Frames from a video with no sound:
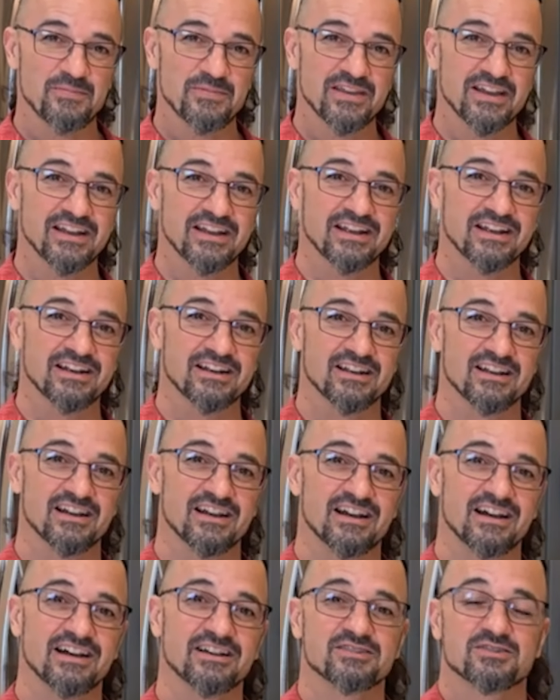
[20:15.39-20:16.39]
and
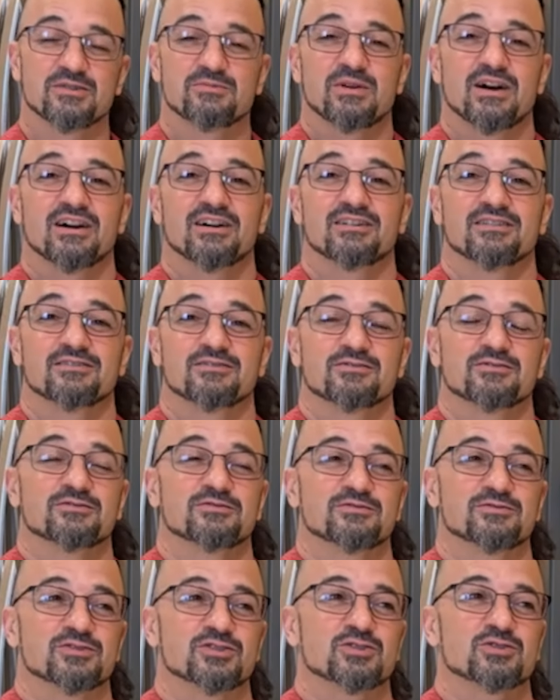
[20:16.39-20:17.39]
I somehow
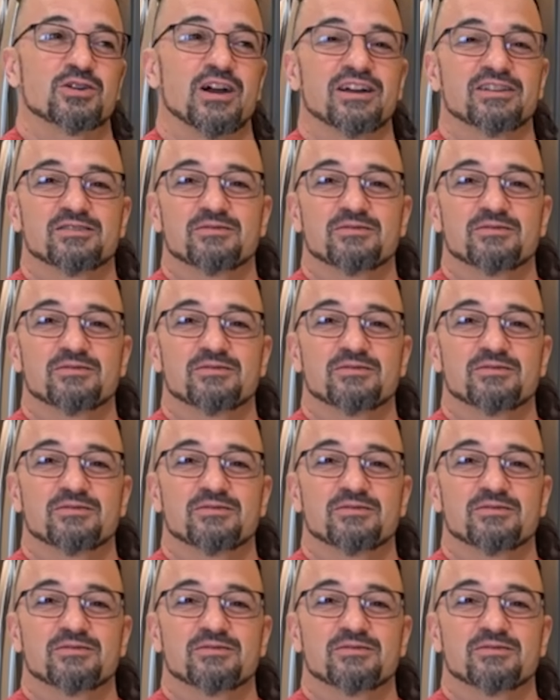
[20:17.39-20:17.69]
tried